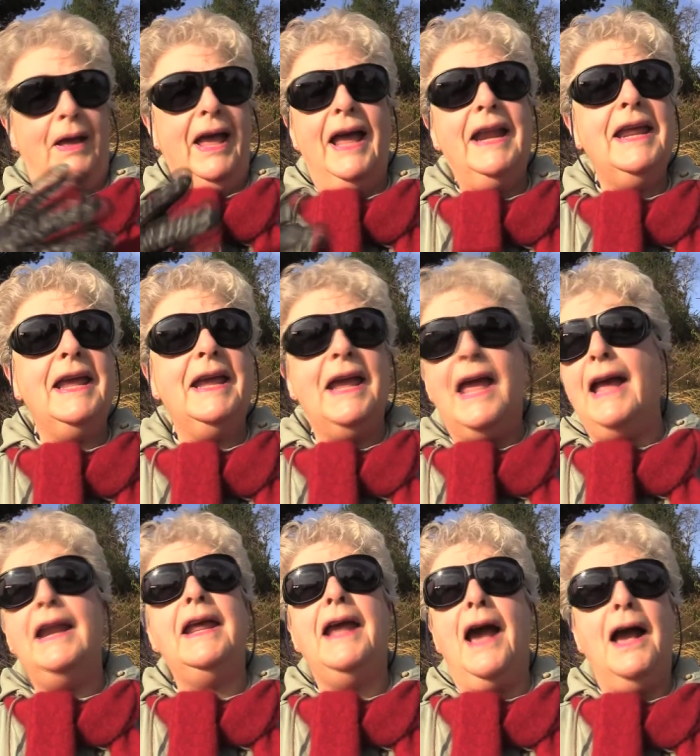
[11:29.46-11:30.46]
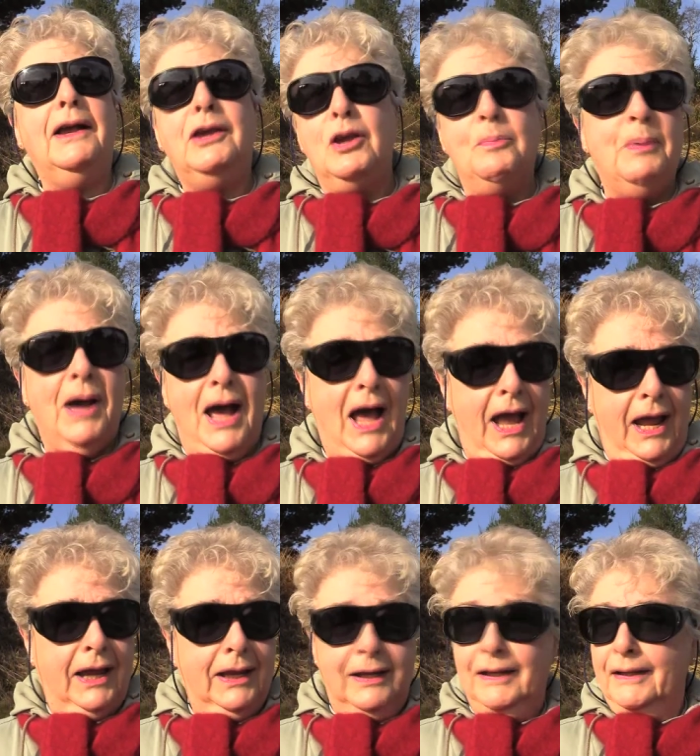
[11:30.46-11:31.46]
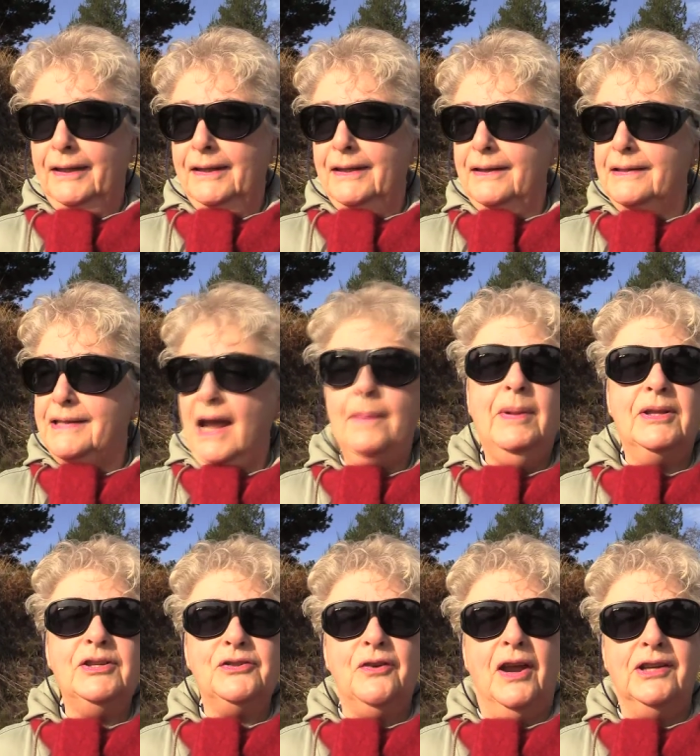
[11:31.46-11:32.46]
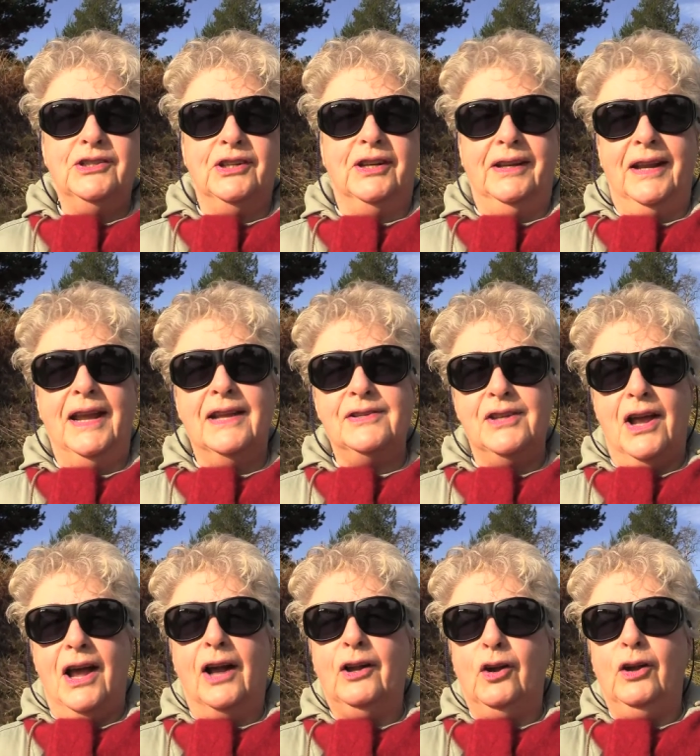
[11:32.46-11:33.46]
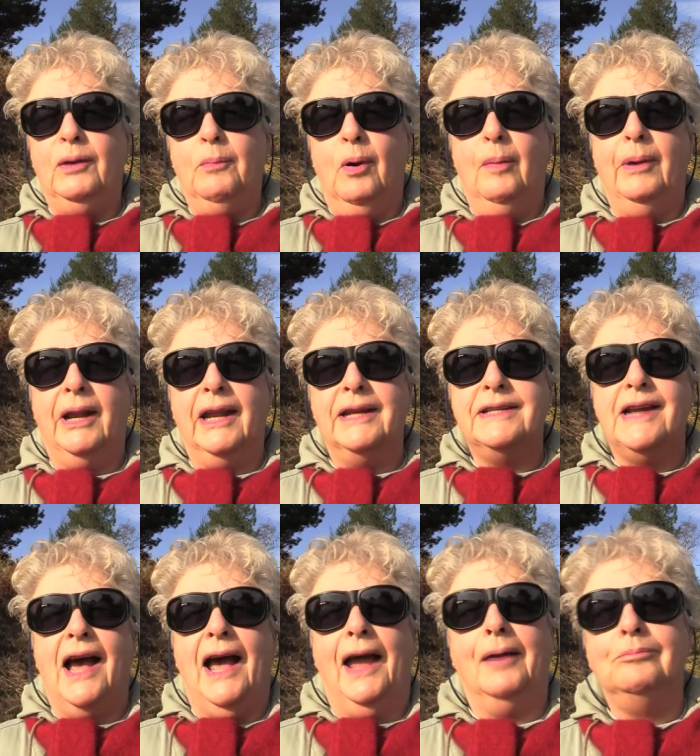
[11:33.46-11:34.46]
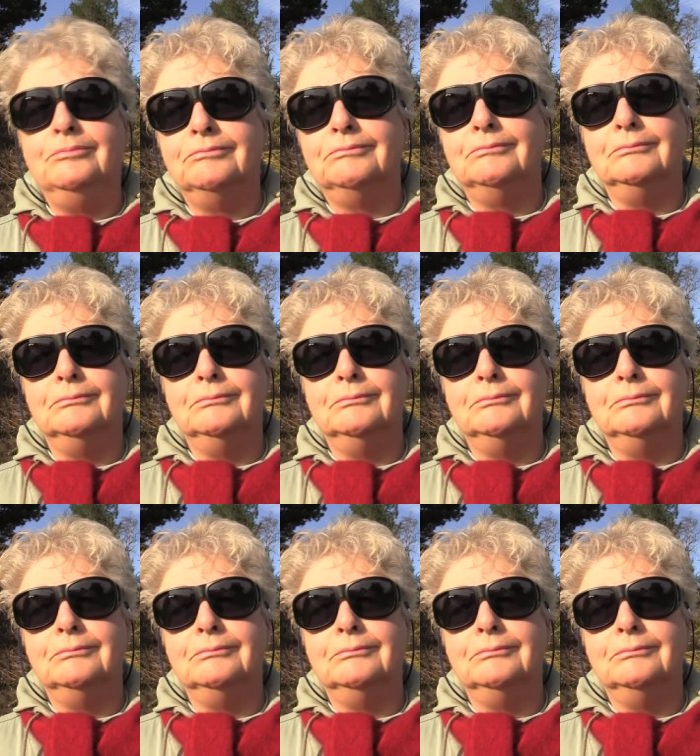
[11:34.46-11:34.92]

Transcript: any any Occupy demonstration is a good moment in time.